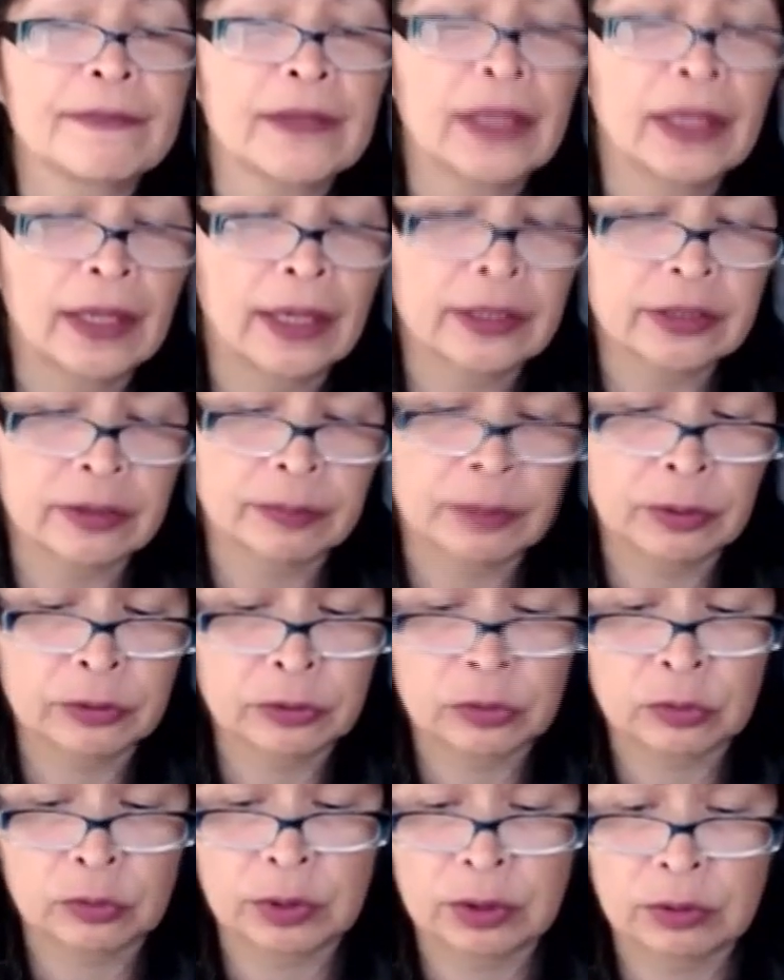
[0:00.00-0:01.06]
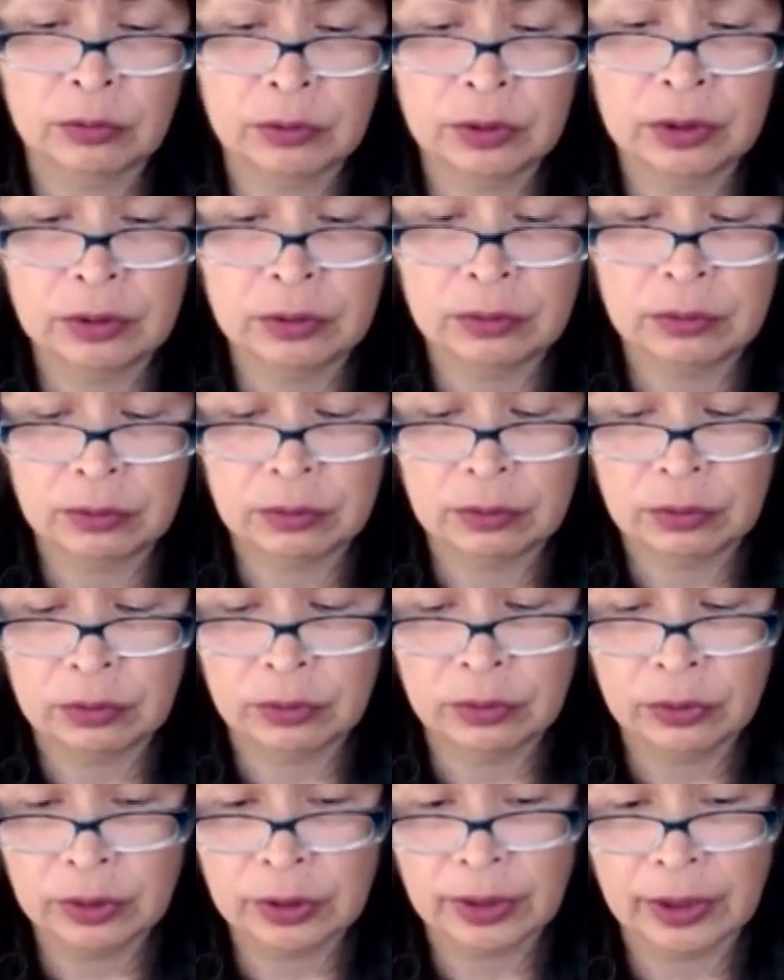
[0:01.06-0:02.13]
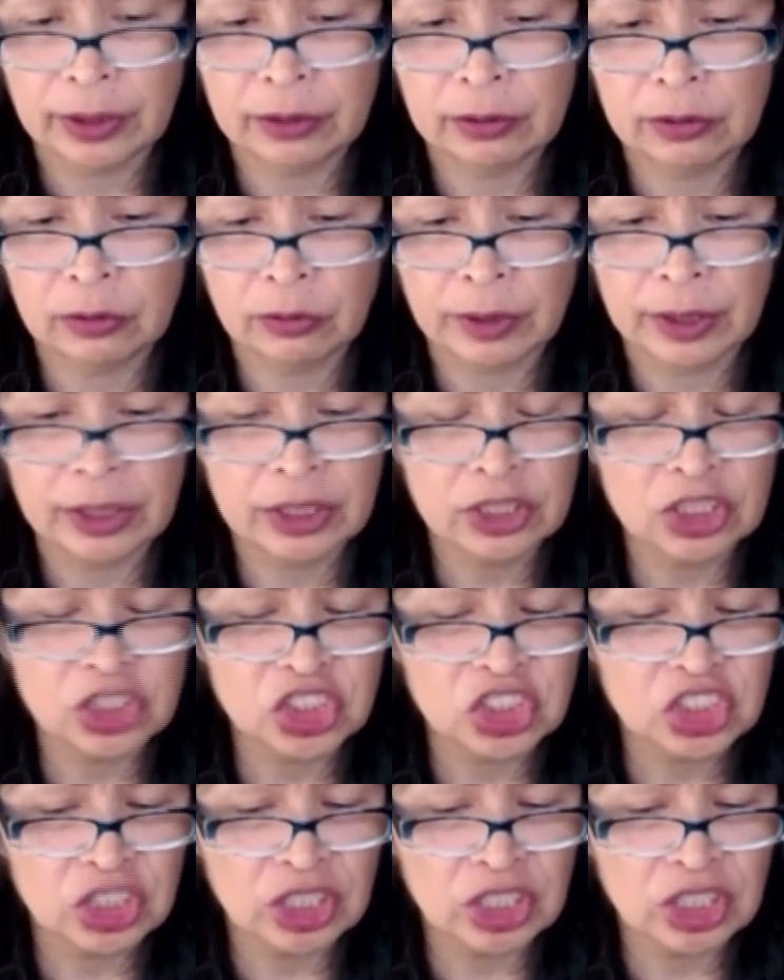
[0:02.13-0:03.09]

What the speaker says: as opposed to what it would look like, grayish,